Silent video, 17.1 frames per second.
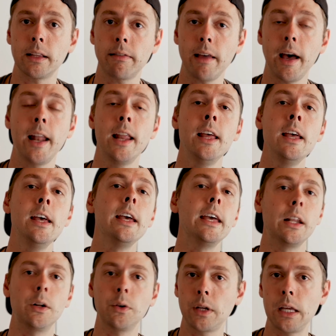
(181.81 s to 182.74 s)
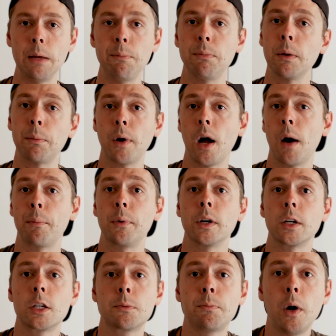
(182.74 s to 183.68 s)
like that, it'll keep the
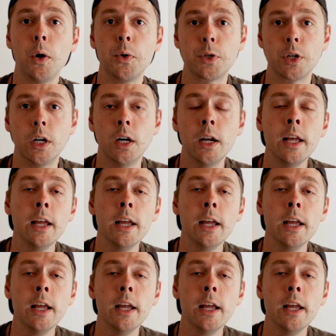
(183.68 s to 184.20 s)
proper exposure.